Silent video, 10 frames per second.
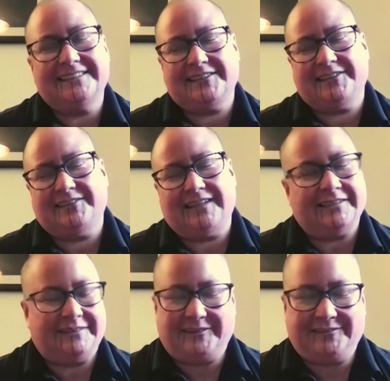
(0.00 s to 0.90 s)
so i
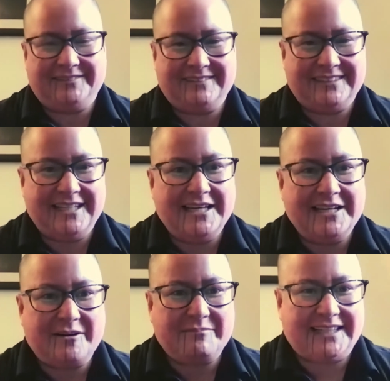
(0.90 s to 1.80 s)
don't know
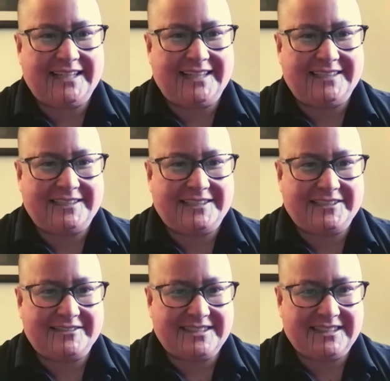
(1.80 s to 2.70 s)
complicated
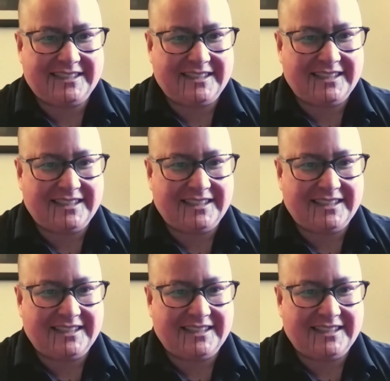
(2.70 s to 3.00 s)
issues.